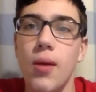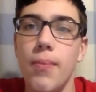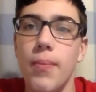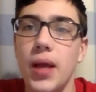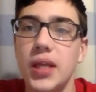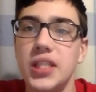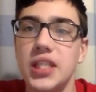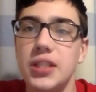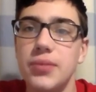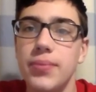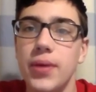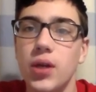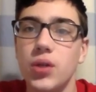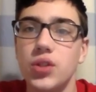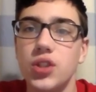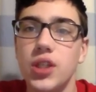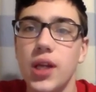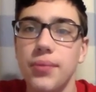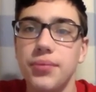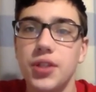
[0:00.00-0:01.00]
Message me on
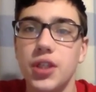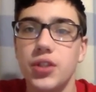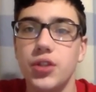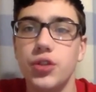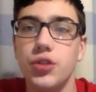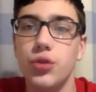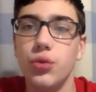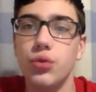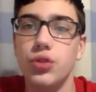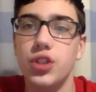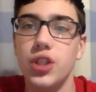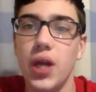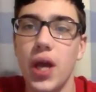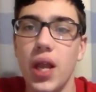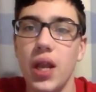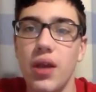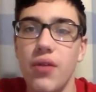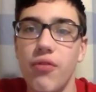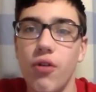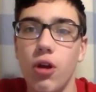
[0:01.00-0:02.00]
Snapchat at George Kelly.